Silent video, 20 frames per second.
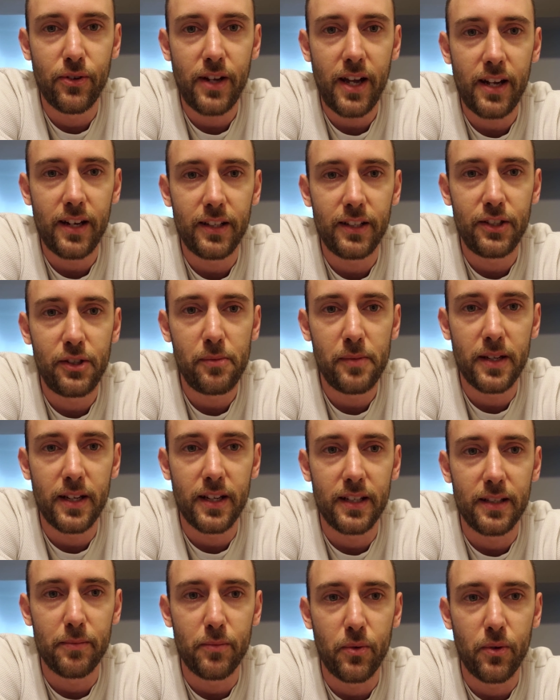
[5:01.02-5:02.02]
not a human
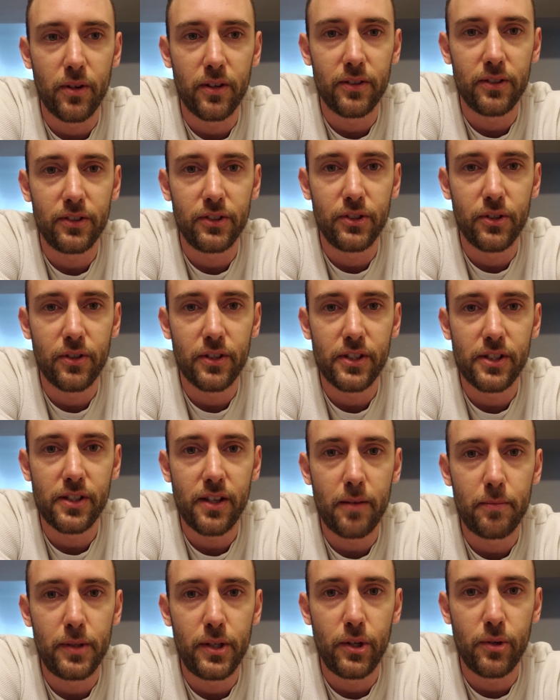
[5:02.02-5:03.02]
anymore you're a
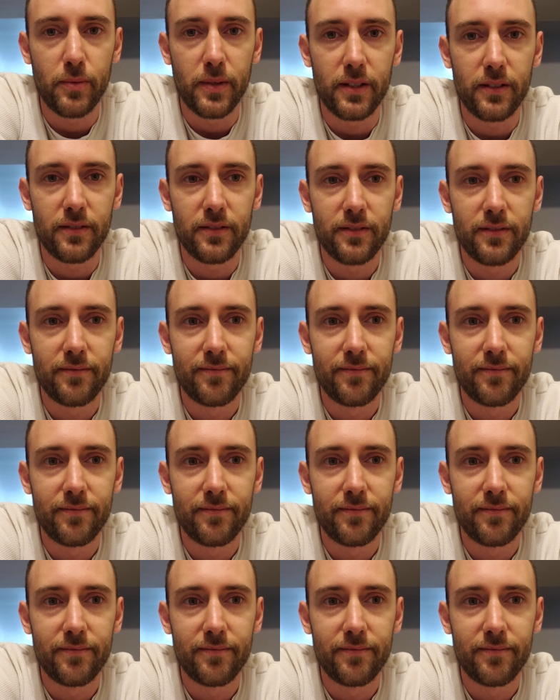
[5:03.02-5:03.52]
subhuman